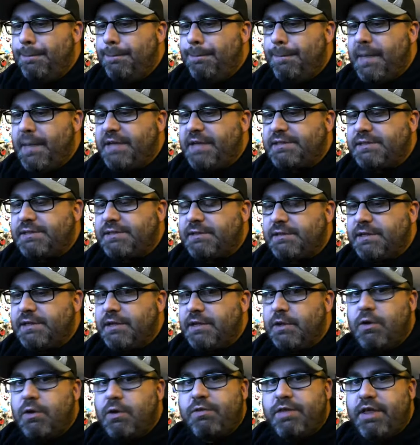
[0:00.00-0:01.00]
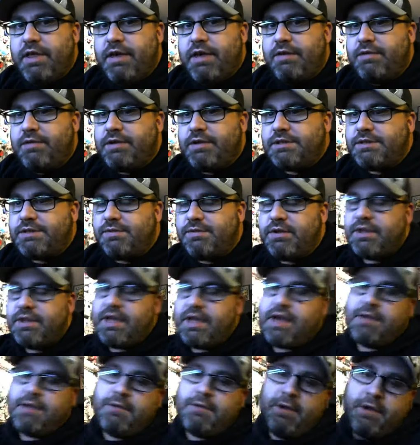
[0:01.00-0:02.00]
I still need to go over the evidence for
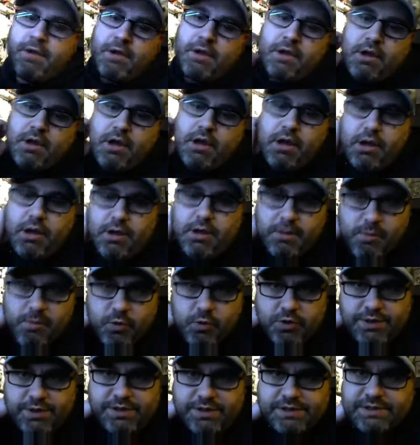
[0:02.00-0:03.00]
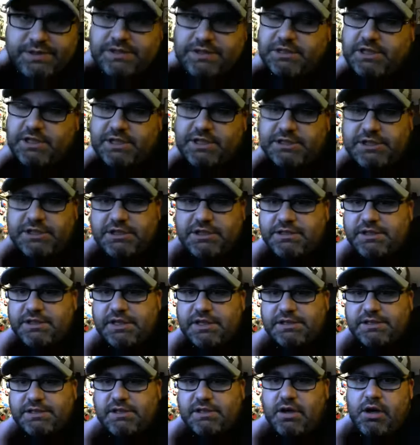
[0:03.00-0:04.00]
that. One of the suggestions I
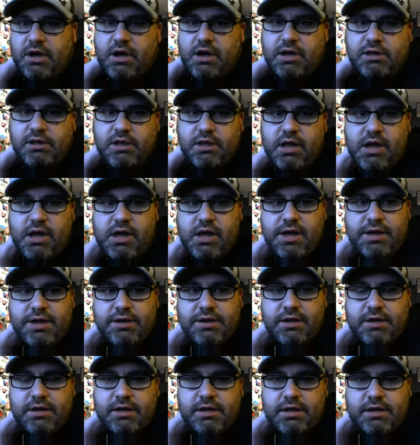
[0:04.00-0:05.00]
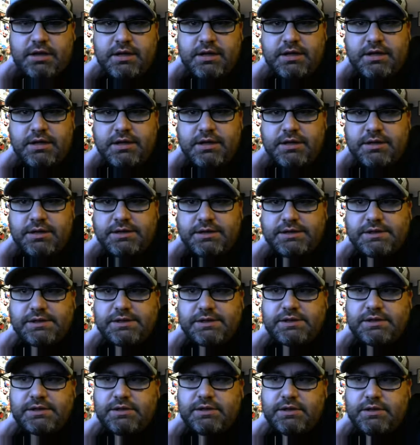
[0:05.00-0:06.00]
saw online
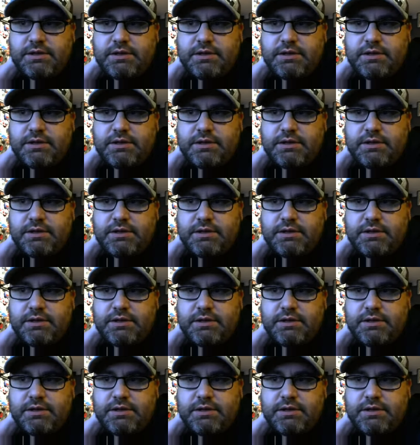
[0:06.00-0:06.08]
is